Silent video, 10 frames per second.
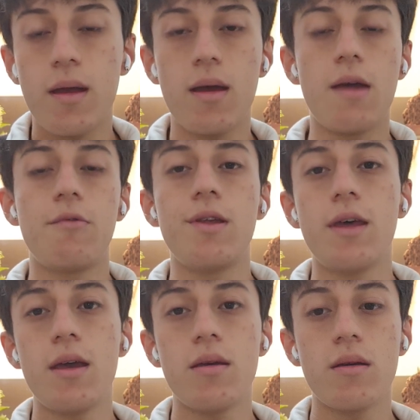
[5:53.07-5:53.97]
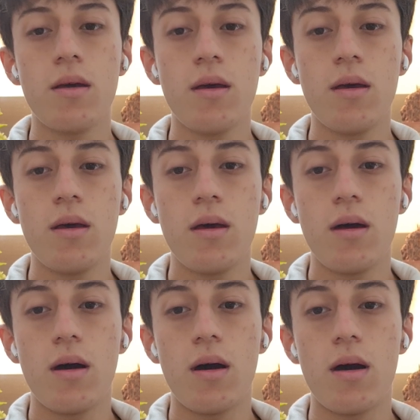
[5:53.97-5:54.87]
every day,
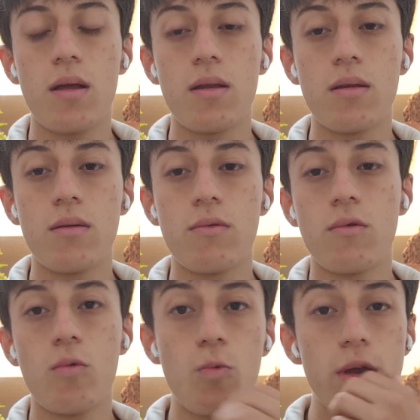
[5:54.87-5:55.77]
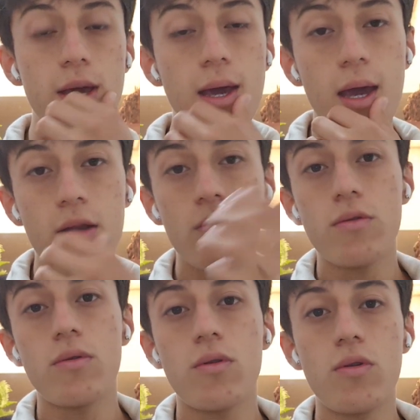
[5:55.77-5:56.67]
and we cannot
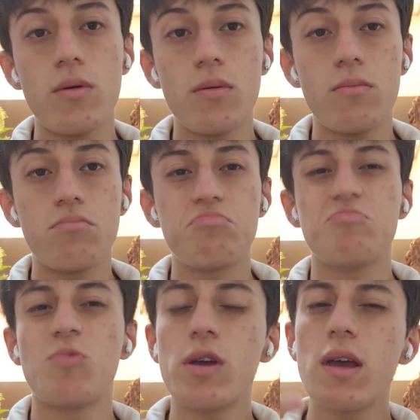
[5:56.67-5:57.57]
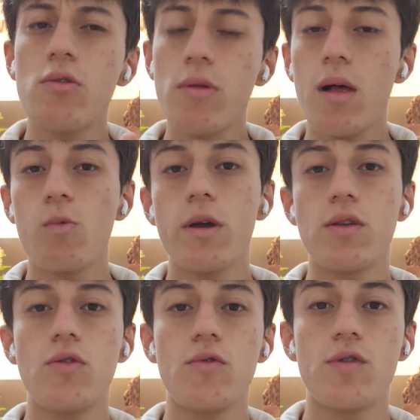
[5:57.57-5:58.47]

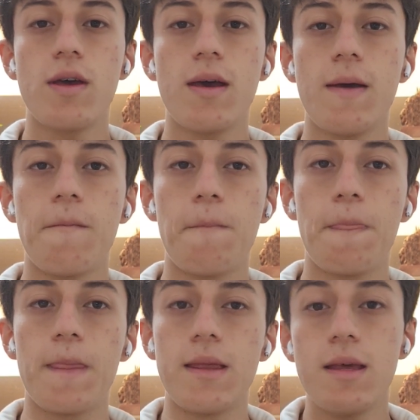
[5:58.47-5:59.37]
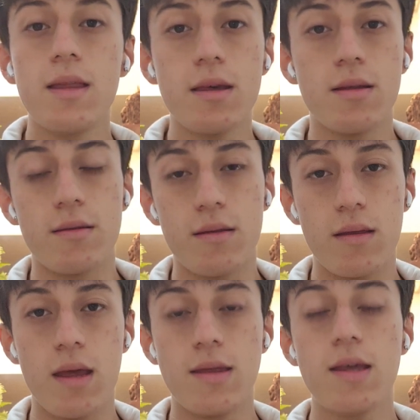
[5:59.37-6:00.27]
always use the
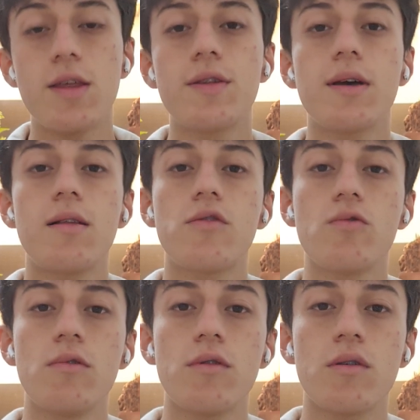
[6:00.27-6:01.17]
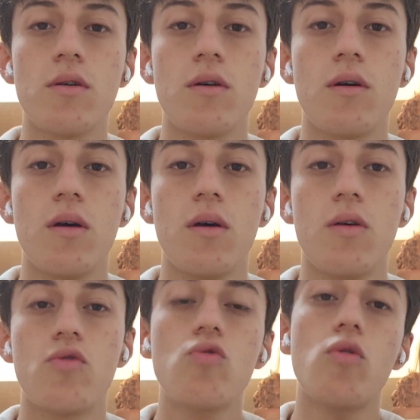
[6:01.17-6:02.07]
digital tools
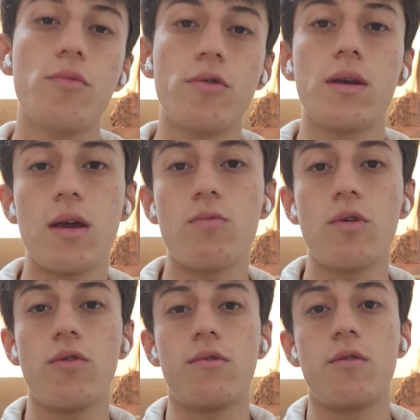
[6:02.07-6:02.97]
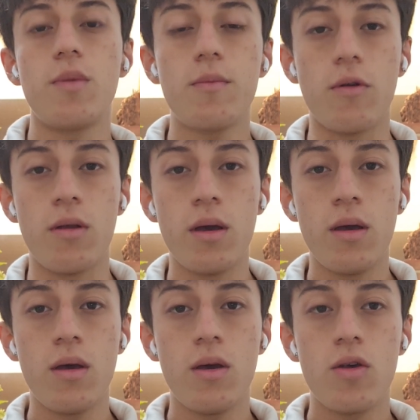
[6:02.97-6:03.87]
to communicate with other people.
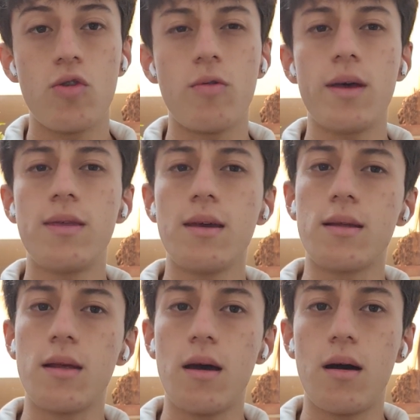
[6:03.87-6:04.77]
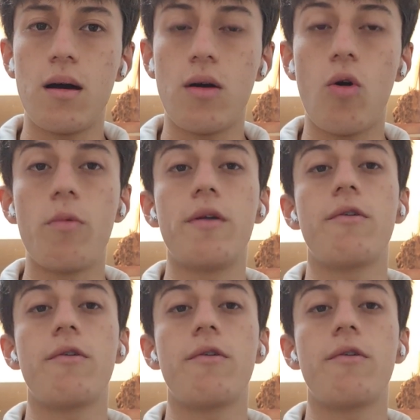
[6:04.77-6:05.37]
So I think over